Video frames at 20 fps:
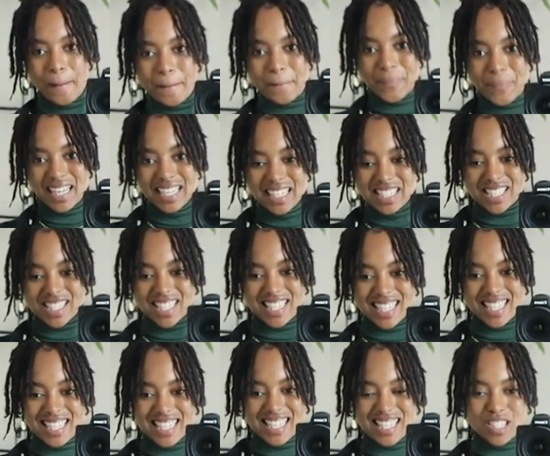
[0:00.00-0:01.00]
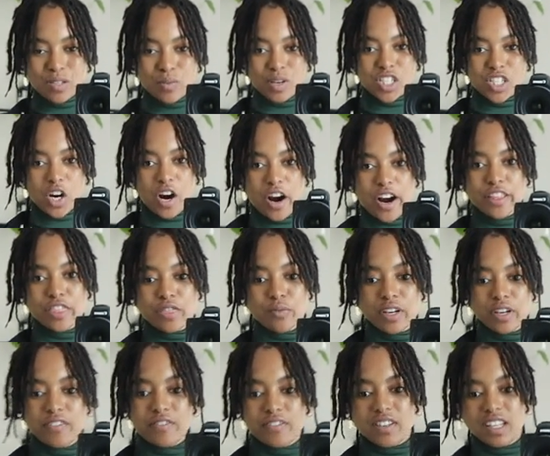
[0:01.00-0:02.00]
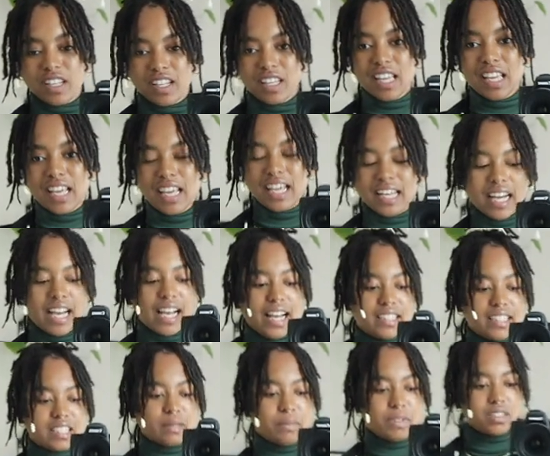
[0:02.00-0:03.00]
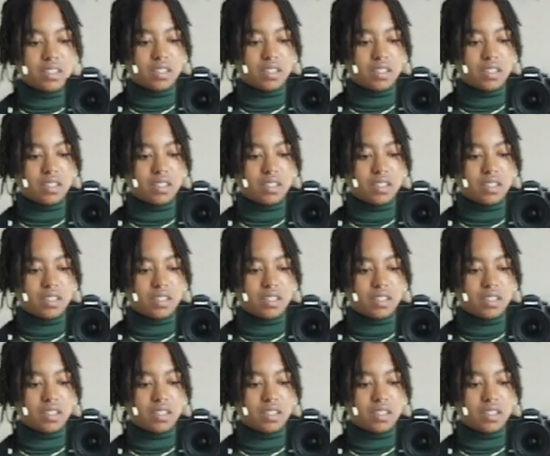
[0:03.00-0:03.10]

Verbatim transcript: my jeans, which are thrifted. Guys, let me,